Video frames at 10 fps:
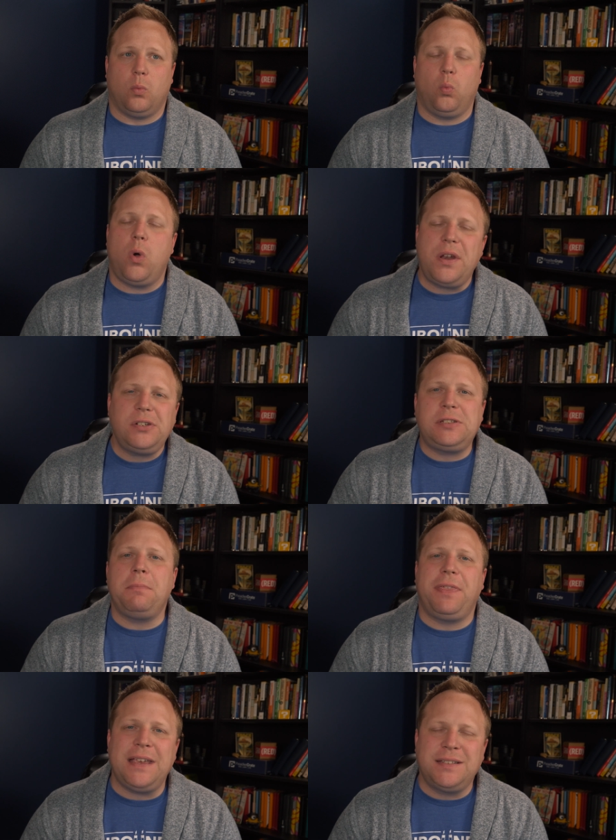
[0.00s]
What are
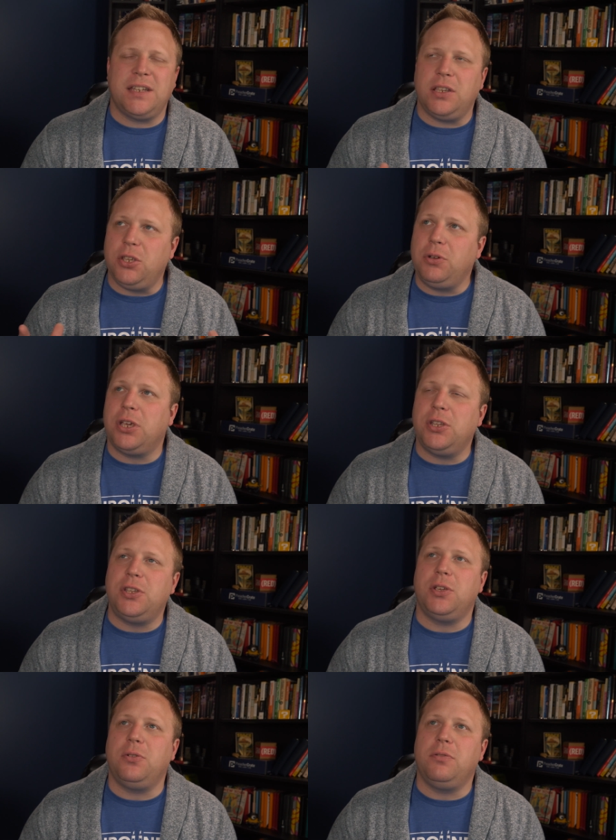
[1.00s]
some things that you can
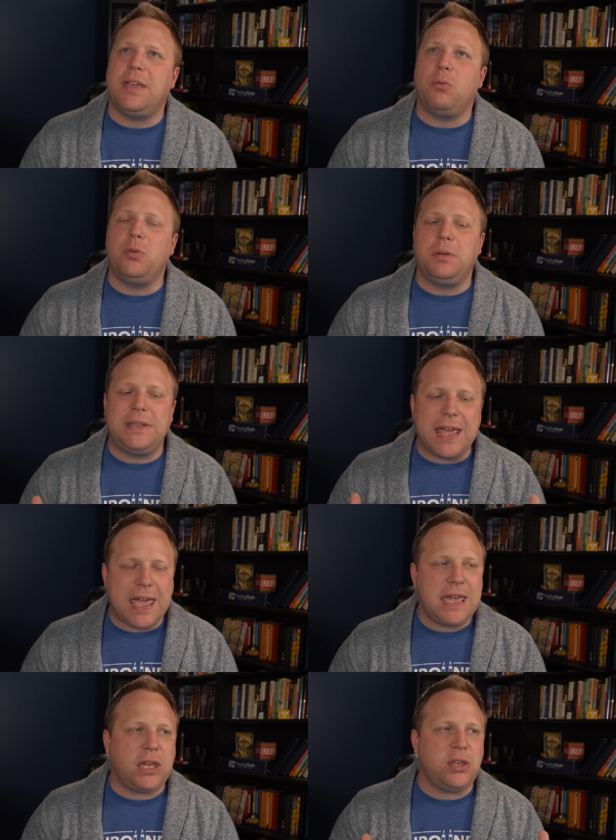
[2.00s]
do that would
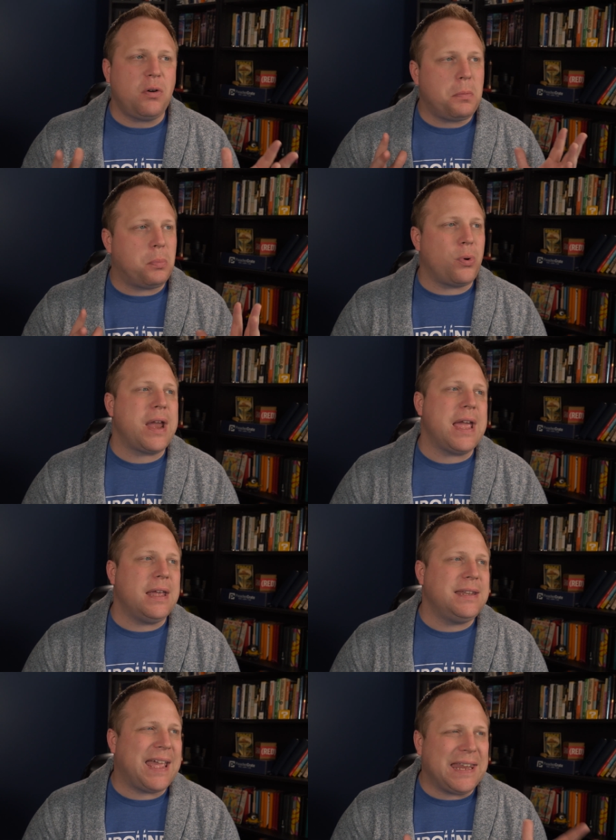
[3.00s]
take your
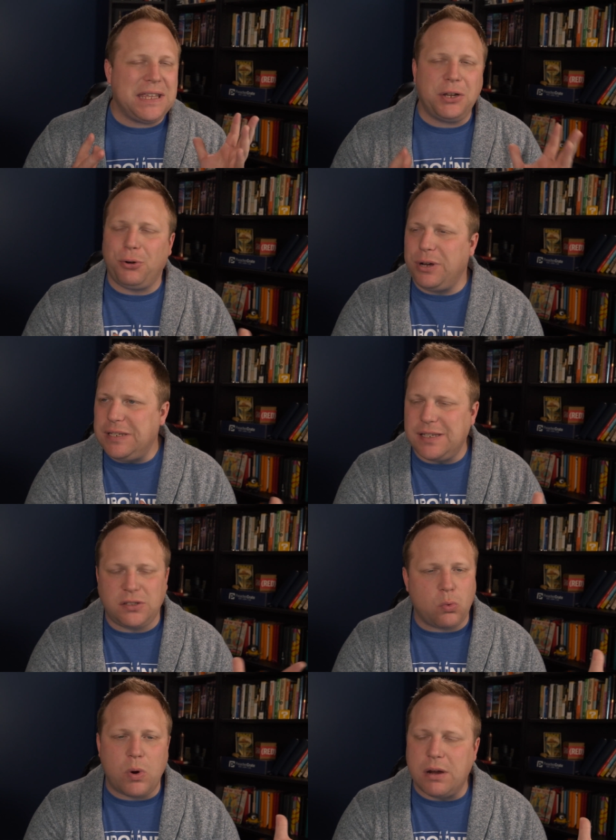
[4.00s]
brand and increase
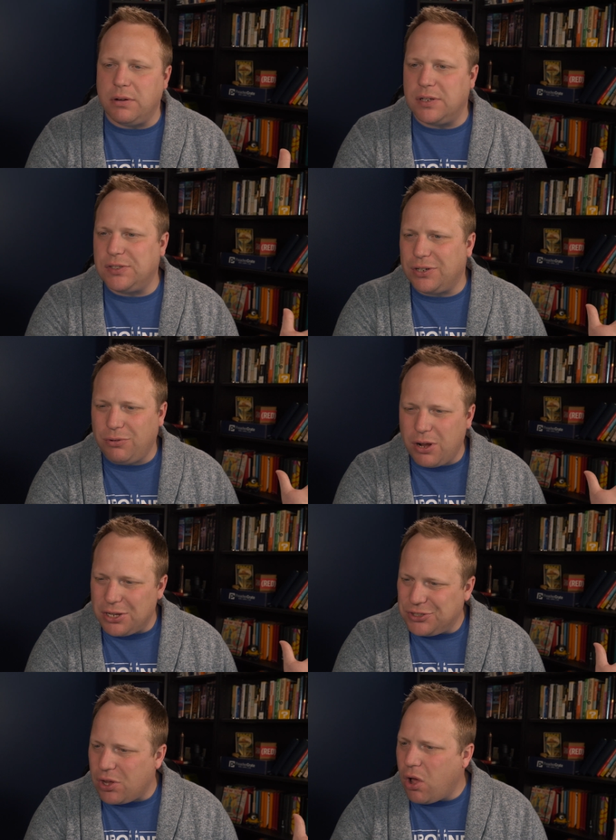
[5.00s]
its awareness
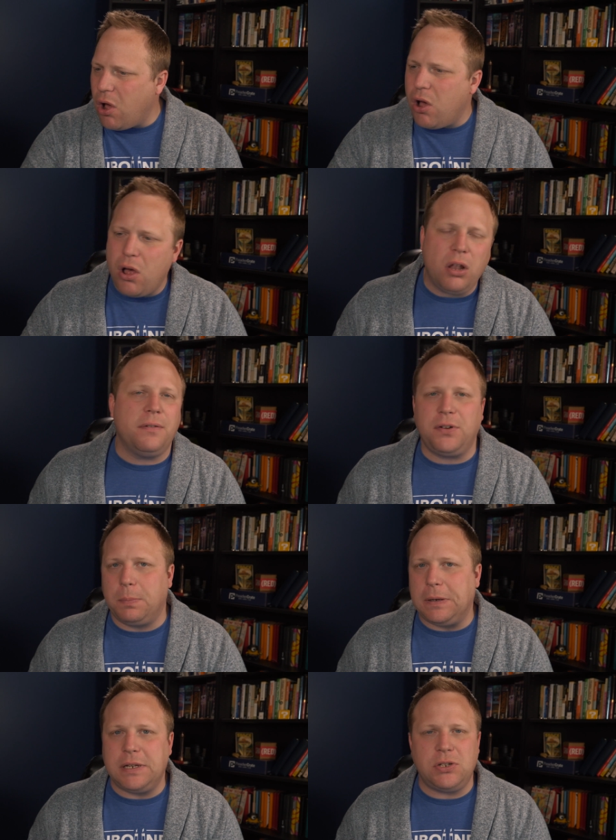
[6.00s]
across all of
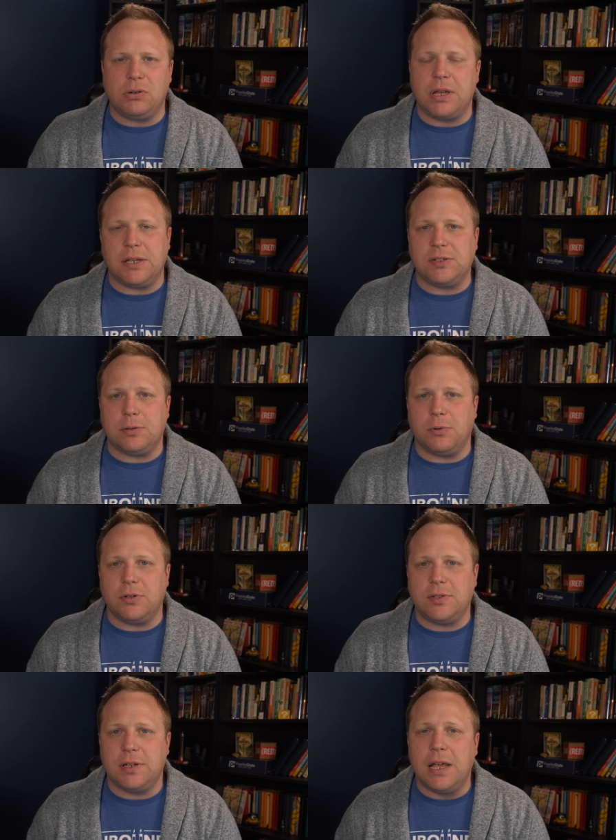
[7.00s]
your potential
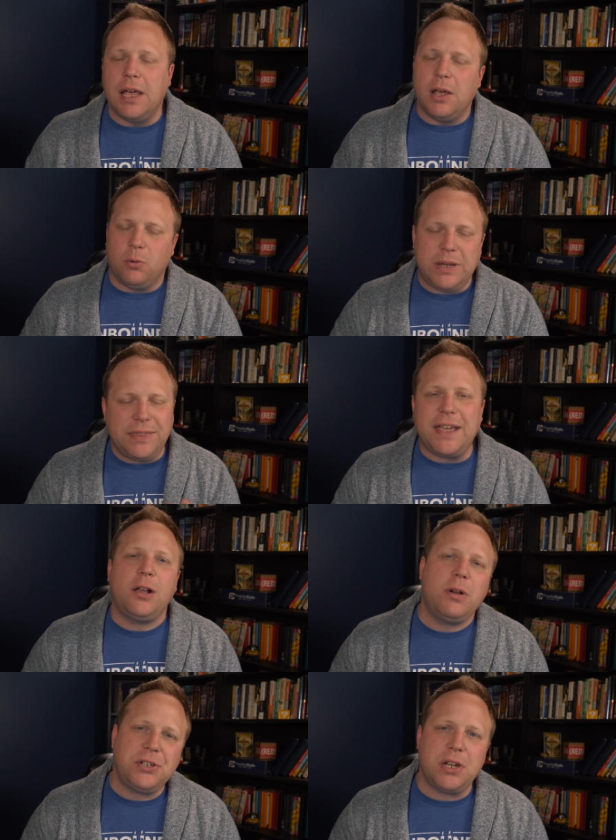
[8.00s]
customers? We get
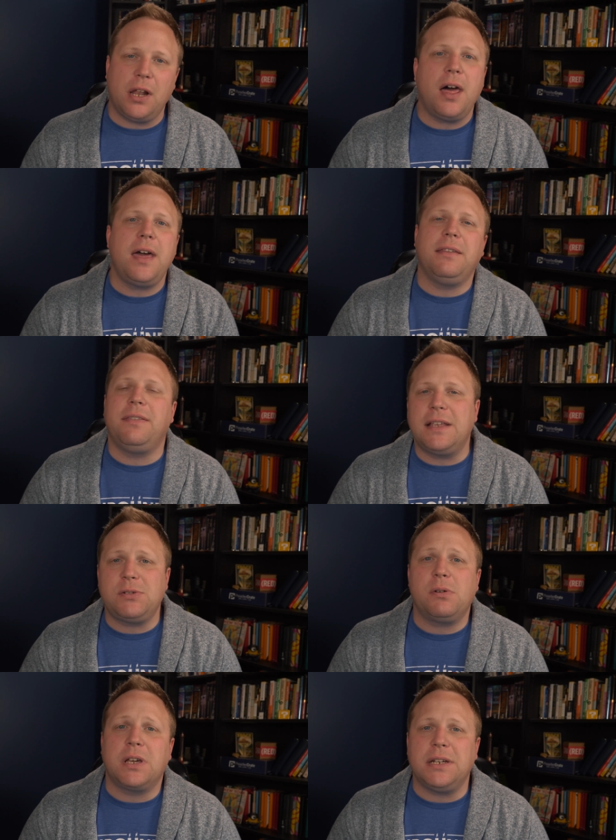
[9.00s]
that question a lot, and
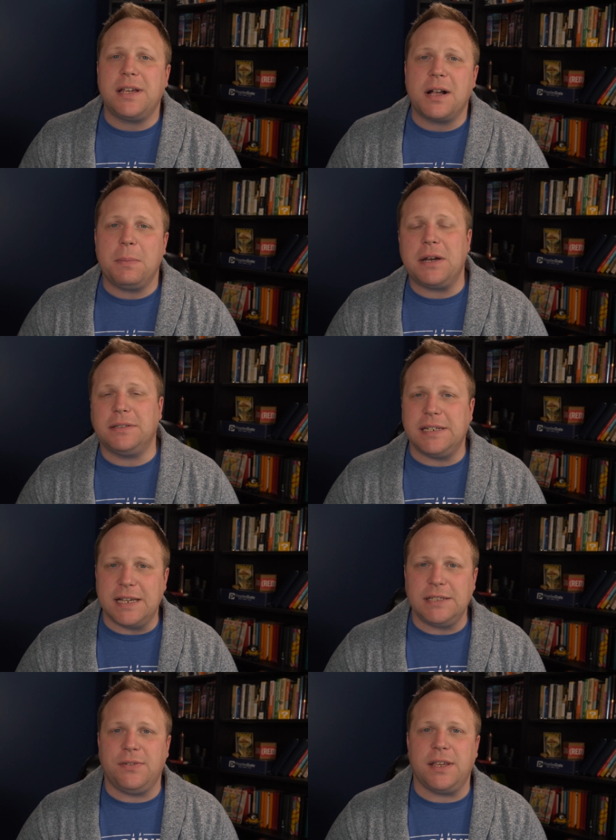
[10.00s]
that's what we're going to talk about on
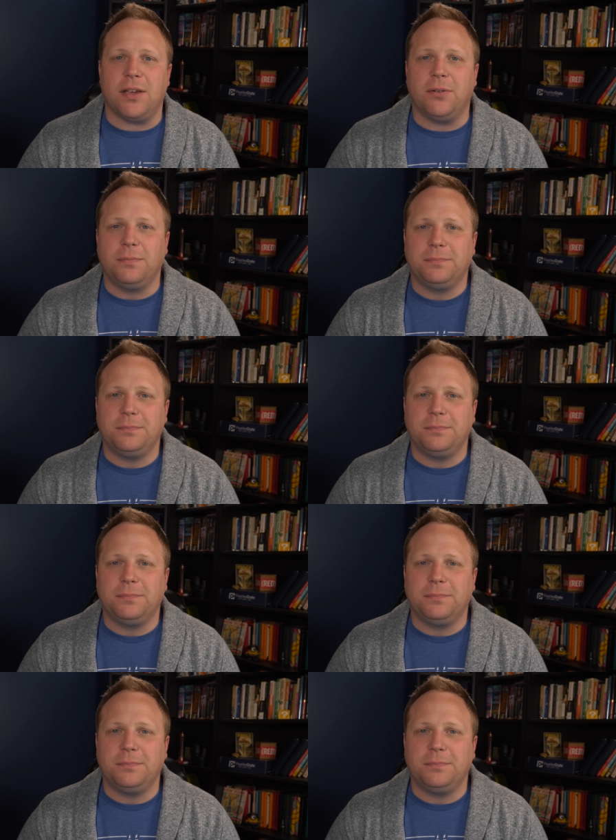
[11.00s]
today's video.